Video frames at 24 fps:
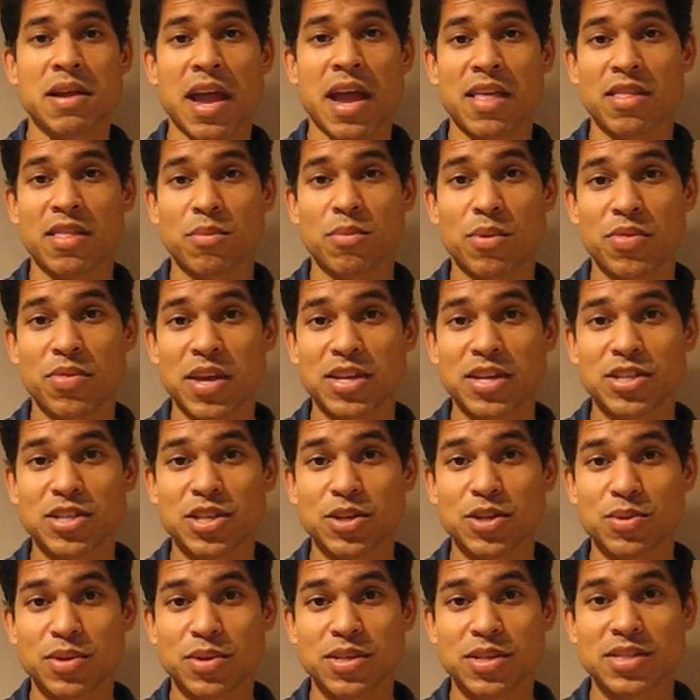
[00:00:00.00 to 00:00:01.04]
and then what they
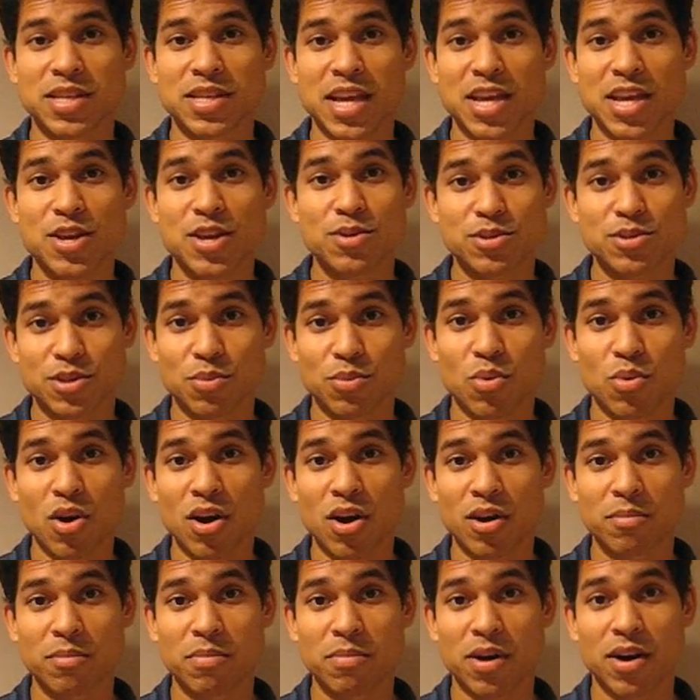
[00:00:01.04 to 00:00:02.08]
do is they use the
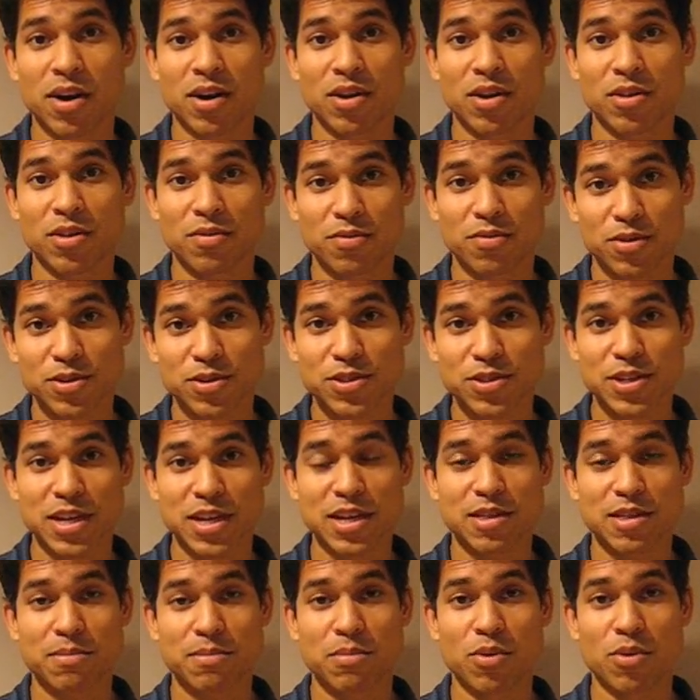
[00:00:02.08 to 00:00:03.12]
water bottle first
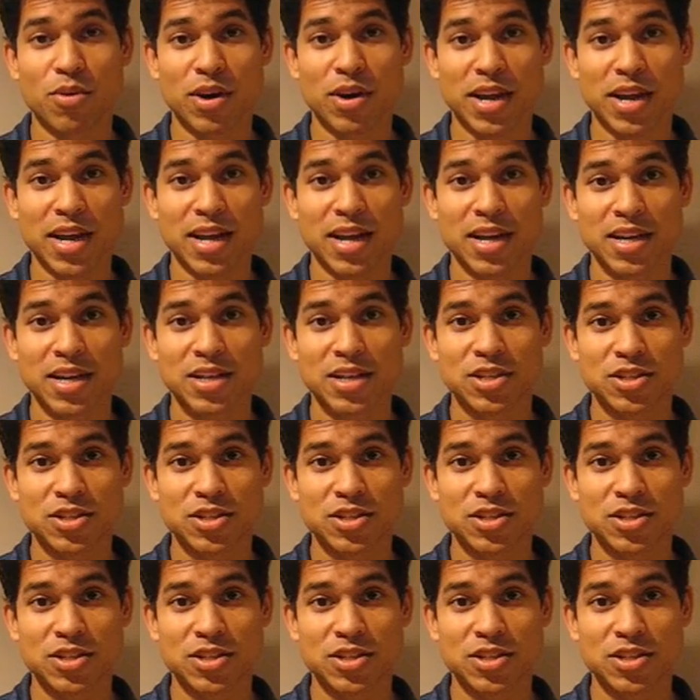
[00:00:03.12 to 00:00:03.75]
thing in the morning